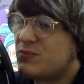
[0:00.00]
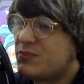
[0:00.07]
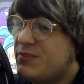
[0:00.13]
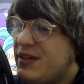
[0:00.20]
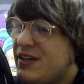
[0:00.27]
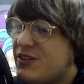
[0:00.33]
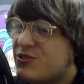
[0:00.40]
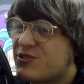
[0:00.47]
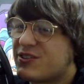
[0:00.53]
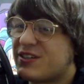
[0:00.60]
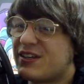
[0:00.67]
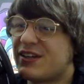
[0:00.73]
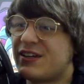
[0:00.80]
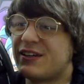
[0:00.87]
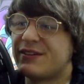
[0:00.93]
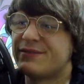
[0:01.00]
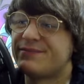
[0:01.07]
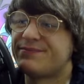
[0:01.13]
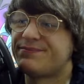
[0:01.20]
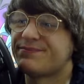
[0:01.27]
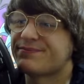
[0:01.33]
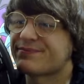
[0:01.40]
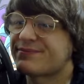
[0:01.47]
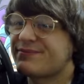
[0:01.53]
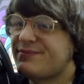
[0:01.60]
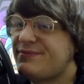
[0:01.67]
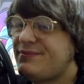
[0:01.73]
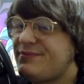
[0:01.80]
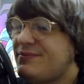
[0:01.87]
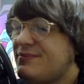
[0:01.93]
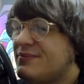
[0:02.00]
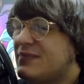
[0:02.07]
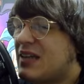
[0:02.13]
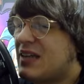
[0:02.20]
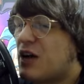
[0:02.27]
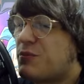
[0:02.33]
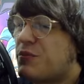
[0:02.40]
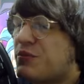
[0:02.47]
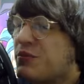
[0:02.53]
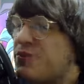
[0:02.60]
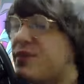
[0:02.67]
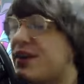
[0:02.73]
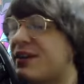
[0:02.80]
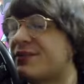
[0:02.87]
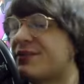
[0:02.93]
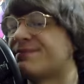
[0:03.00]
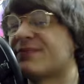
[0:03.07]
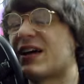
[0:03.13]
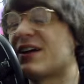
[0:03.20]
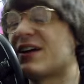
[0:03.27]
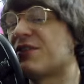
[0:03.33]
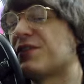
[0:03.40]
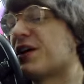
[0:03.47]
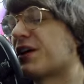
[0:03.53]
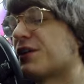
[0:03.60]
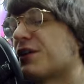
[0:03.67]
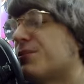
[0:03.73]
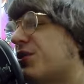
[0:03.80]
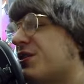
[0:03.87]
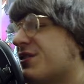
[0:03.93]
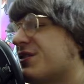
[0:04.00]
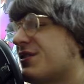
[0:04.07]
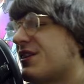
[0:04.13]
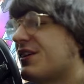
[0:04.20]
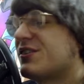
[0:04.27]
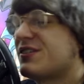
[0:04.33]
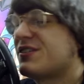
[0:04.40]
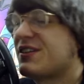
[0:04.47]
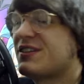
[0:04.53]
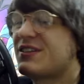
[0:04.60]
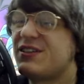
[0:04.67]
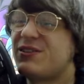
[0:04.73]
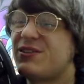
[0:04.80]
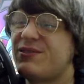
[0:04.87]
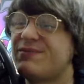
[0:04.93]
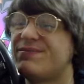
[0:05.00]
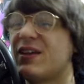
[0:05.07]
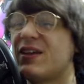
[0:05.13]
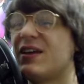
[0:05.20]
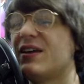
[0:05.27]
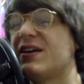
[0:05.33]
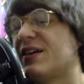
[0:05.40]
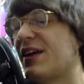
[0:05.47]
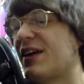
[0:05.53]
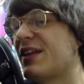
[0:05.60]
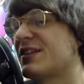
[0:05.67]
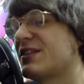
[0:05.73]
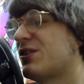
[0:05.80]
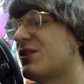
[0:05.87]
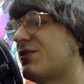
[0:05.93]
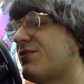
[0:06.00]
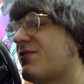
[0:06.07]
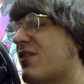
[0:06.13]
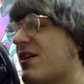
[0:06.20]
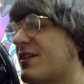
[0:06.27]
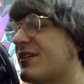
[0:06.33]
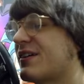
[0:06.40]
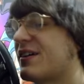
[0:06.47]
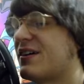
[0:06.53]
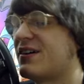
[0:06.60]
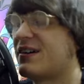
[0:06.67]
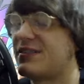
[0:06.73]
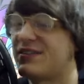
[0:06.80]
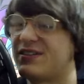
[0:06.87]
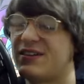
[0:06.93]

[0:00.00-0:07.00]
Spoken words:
B or C. No, I'll put it in B. I don't think I can put it in C, because it's still a fine card.